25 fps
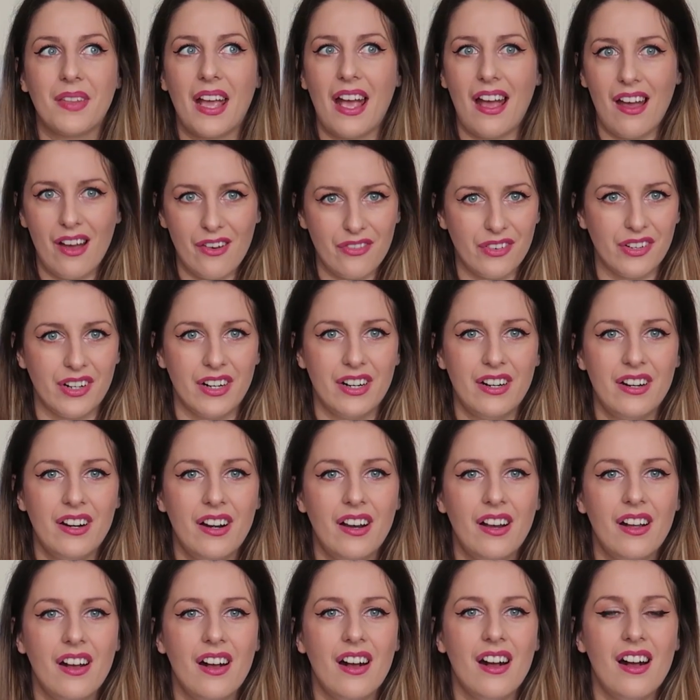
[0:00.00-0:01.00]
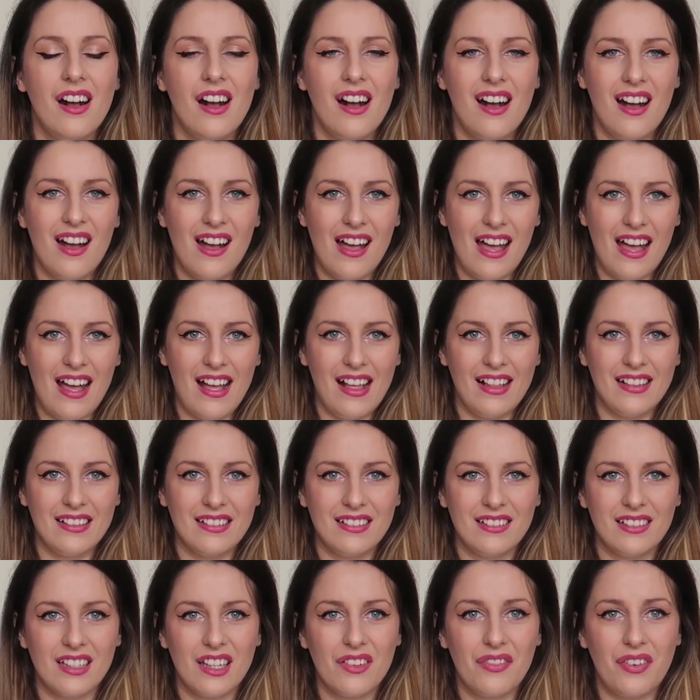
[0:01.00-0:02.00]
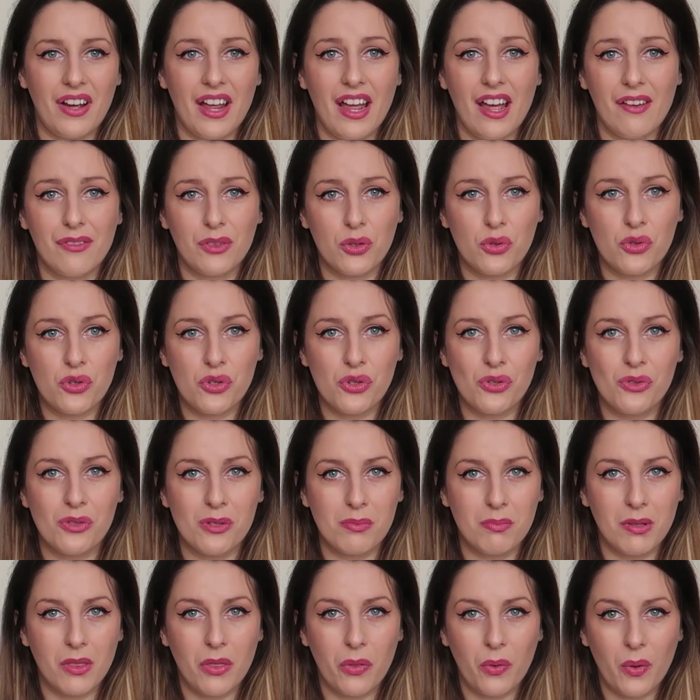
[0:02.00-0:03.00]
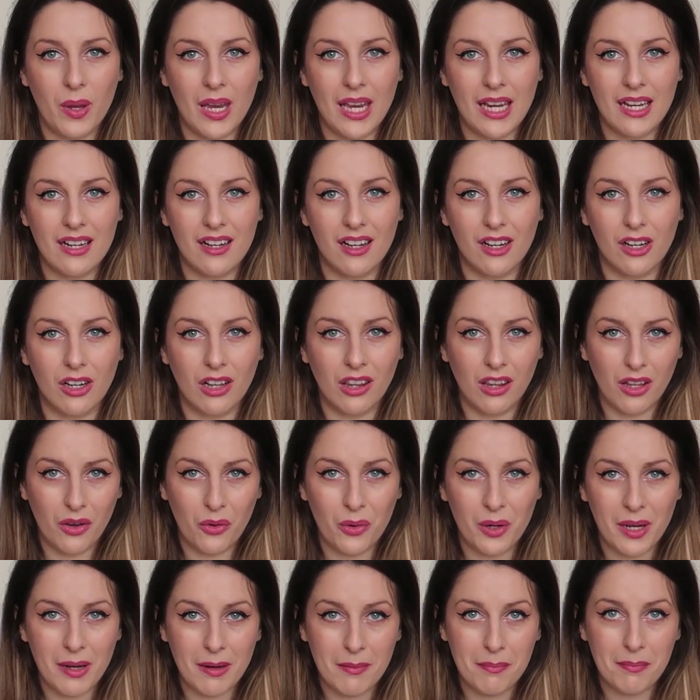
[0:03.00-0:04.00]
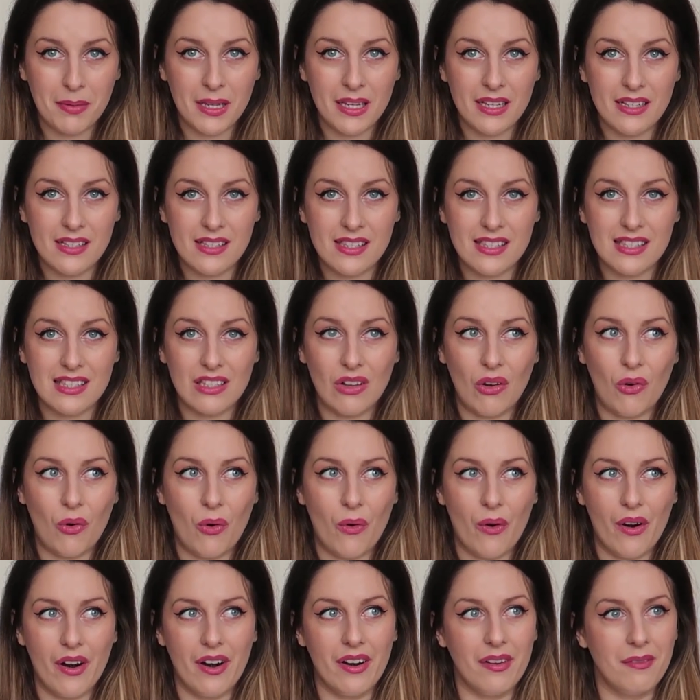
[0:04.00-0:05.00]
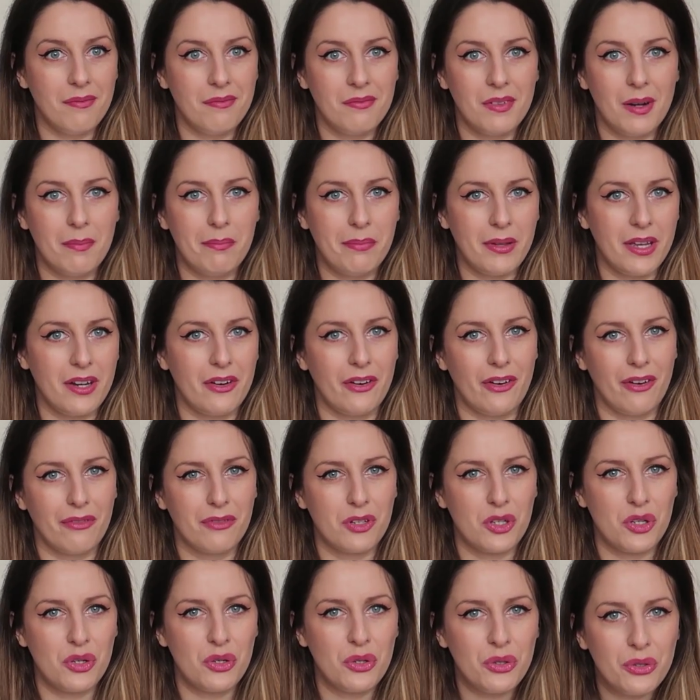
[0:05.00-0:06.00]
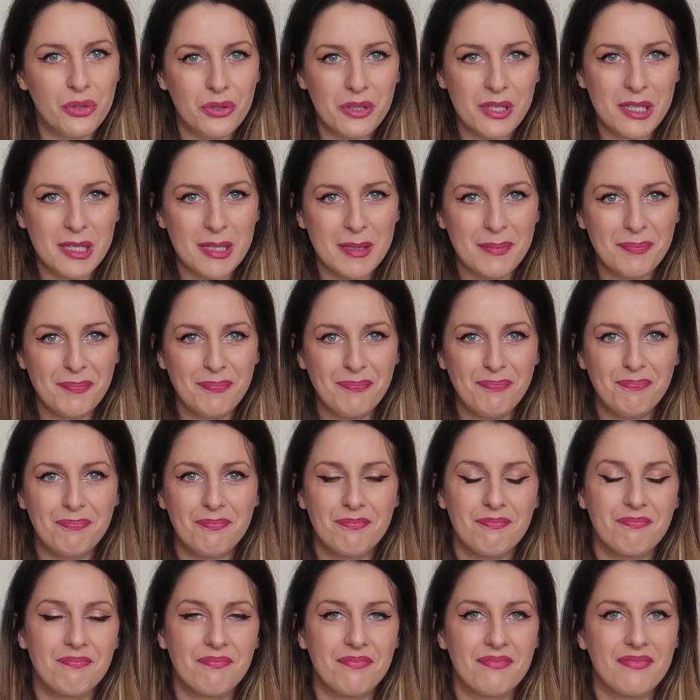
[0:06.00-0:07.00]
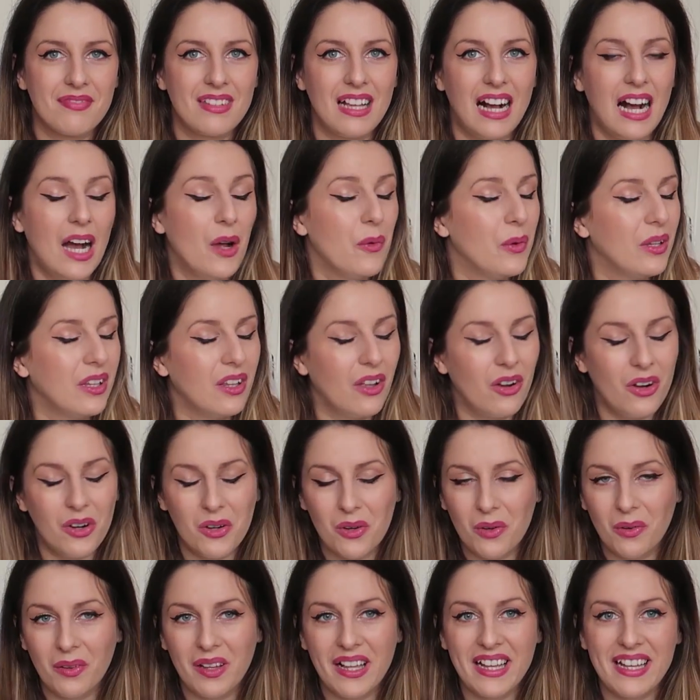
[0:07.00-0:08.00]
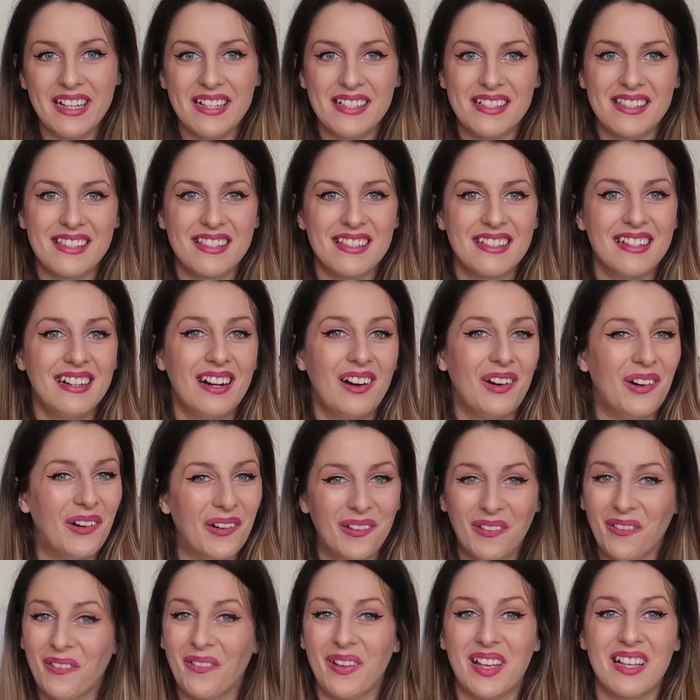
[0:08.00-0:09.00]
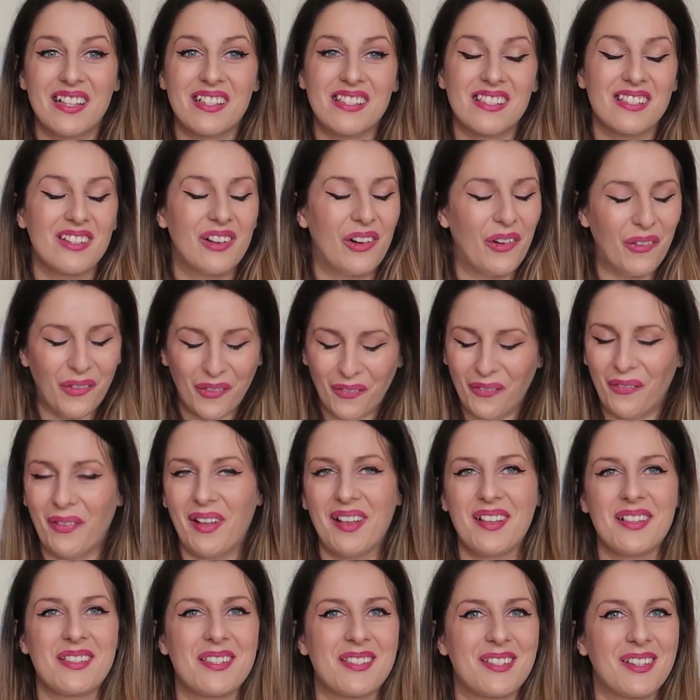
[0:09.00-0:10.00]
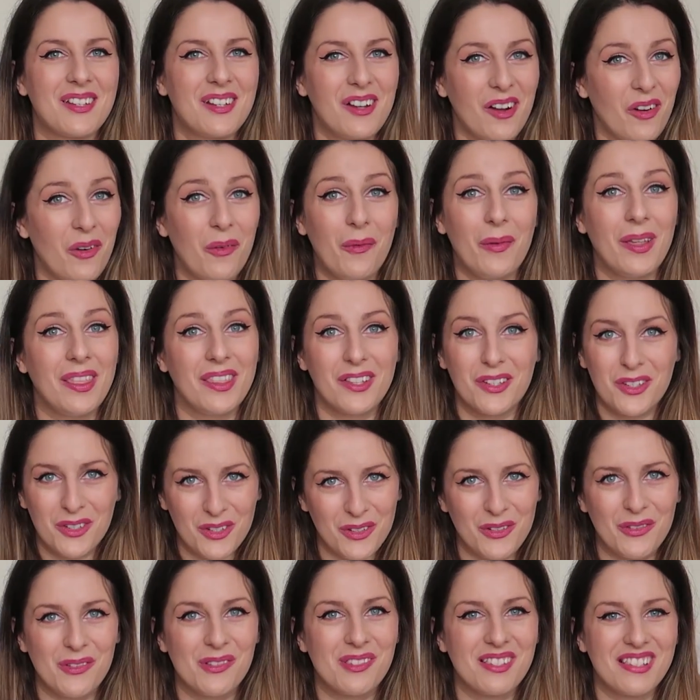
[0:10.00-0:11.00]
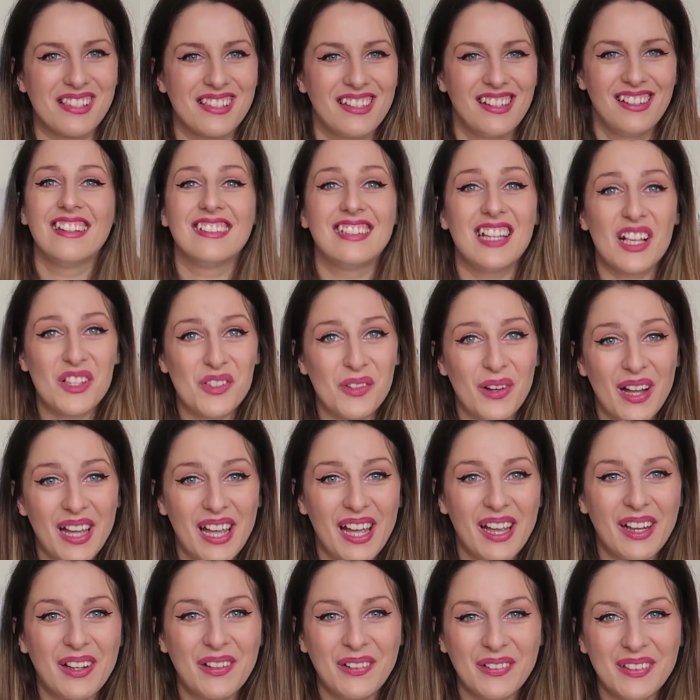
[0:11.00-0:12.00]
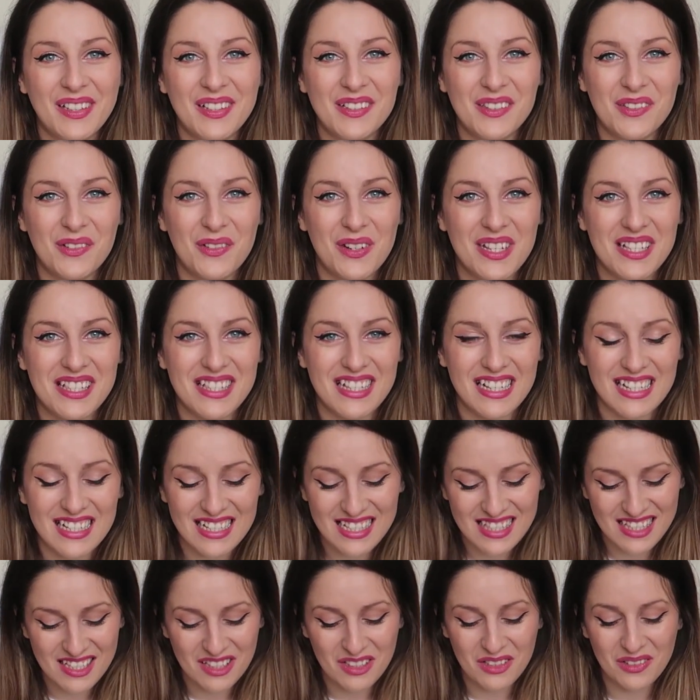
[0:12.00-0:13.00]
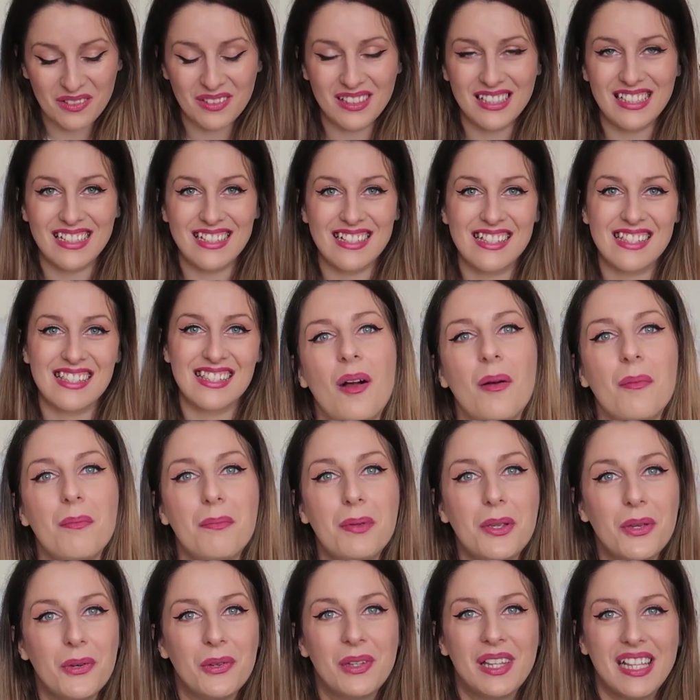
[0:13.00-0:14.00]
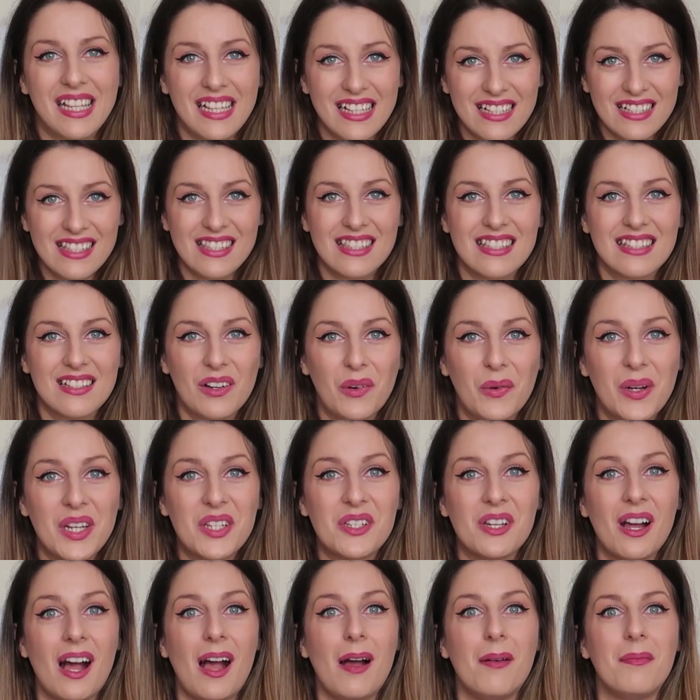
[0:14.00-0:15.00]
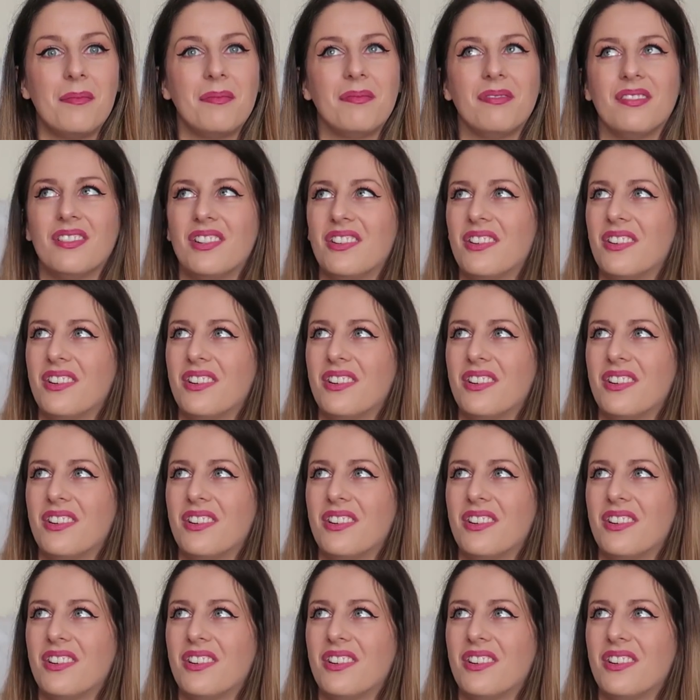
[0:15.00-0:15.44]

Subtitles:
ever. And if I have to choose between a clothing piece or a pair of shoes, I will always go with the shoes. That's why I couldn't resist to these beauties, which I'm,